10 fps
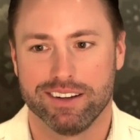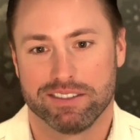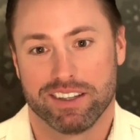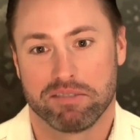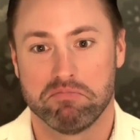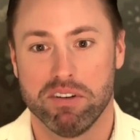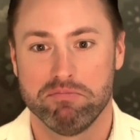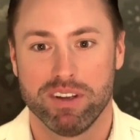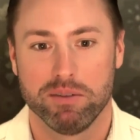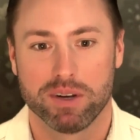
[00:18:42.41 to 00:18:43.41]
And I was like, well,
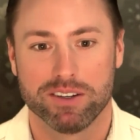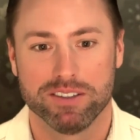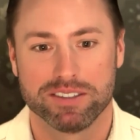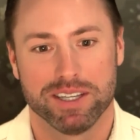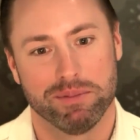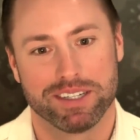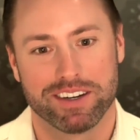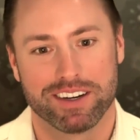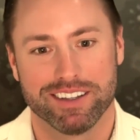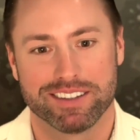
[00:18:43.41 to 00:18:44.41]
hitting my goals, hitting my
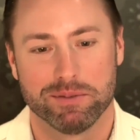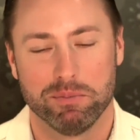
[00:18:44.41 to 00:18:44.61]
targets.